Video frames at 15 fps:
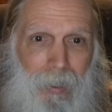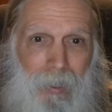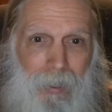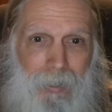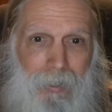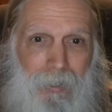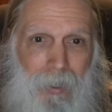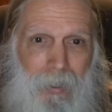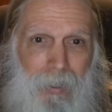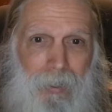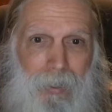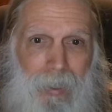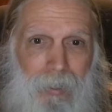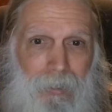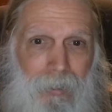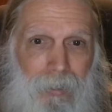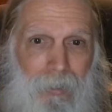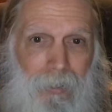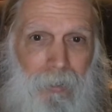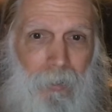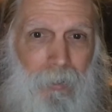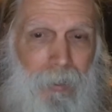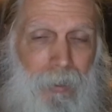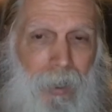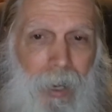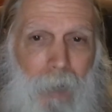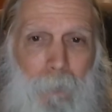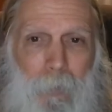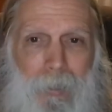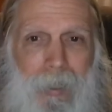A study in England looked at
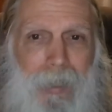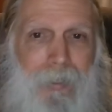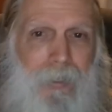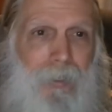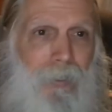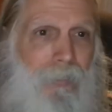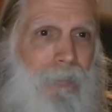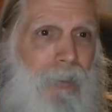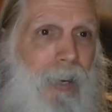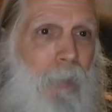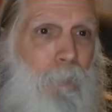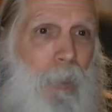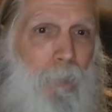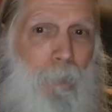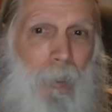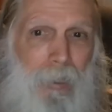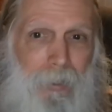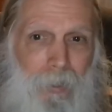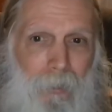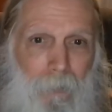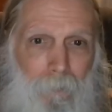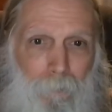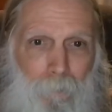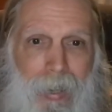hypertension, high blood pressure.